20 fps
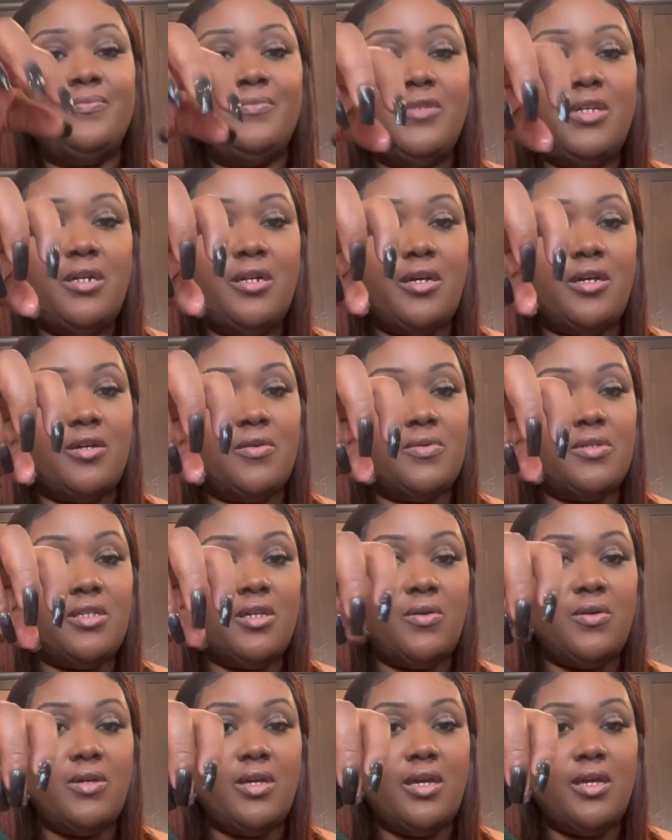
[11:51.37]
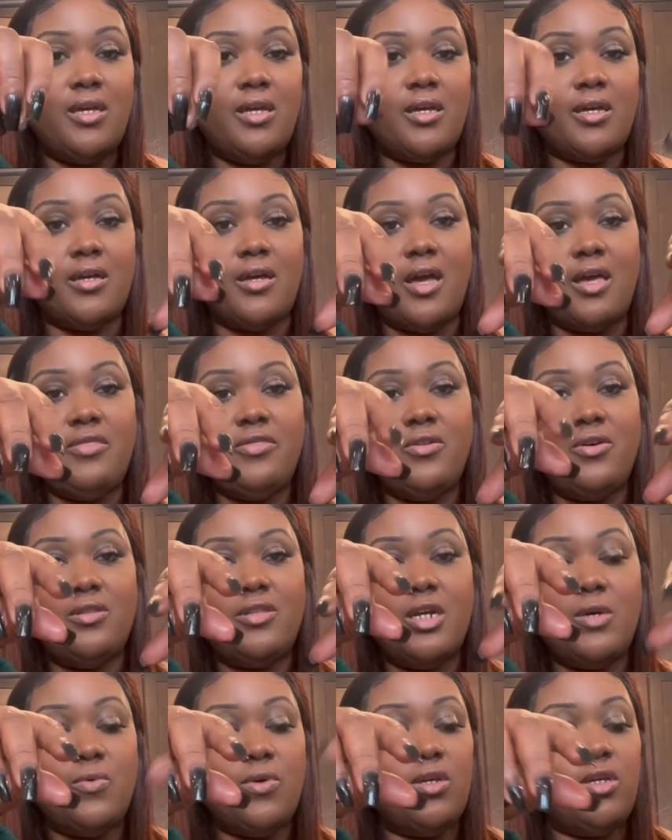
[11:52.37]
You know, so yeah, I thought
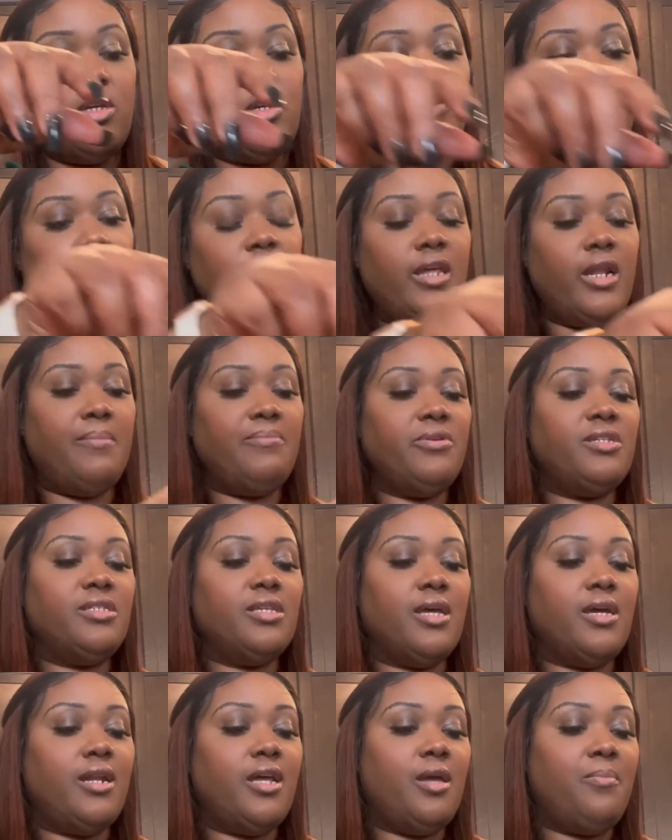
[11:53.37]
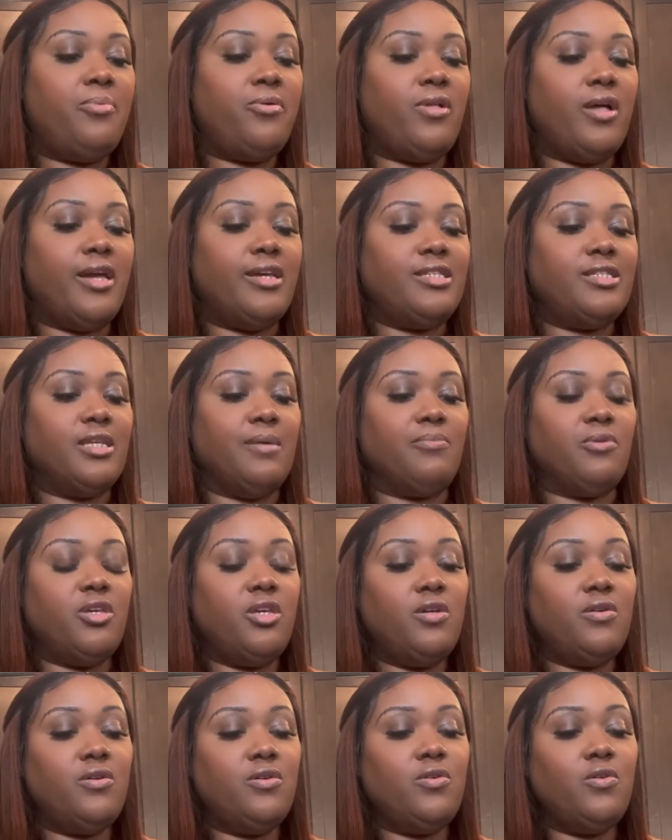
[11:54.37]
they were cute. Now I'm just gonna apply some
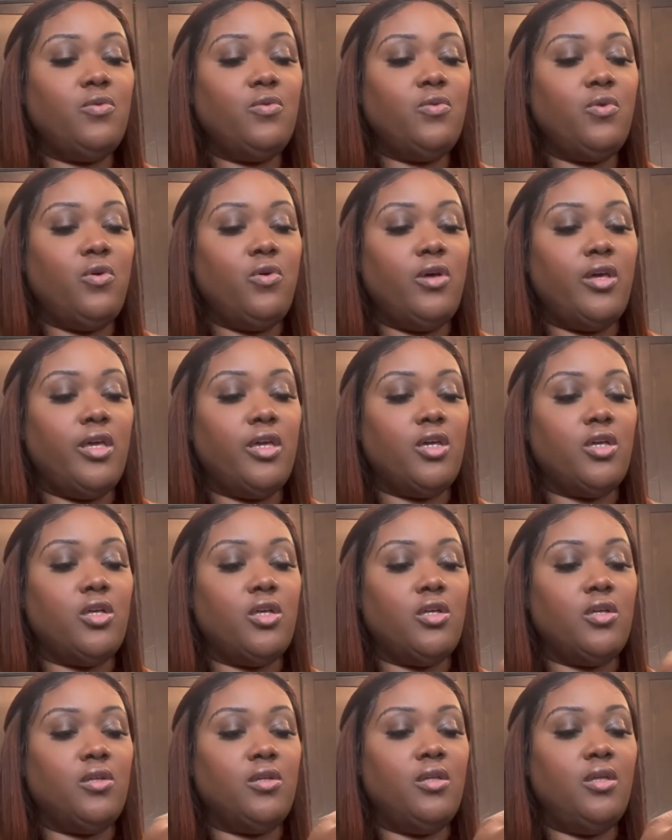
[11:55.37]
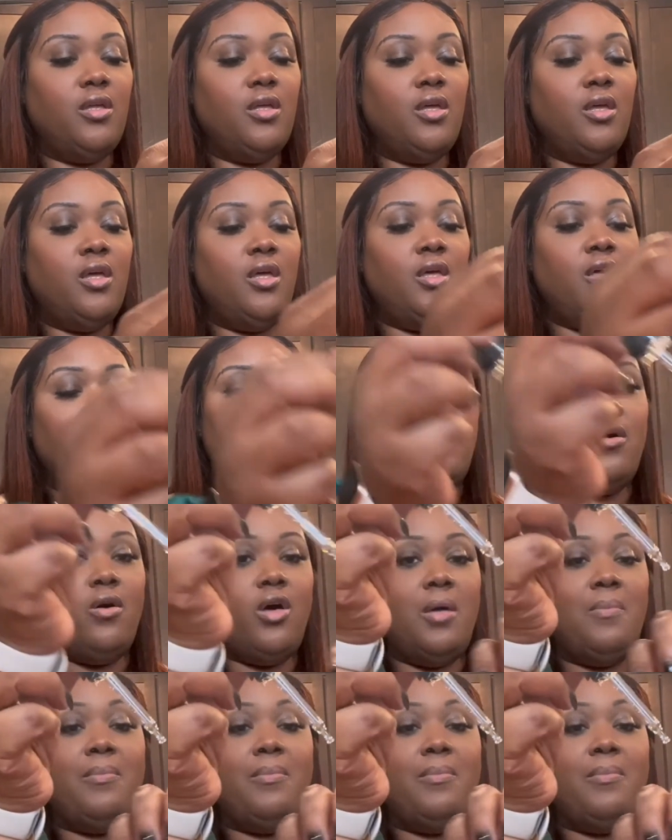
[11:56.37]
cuticle oil on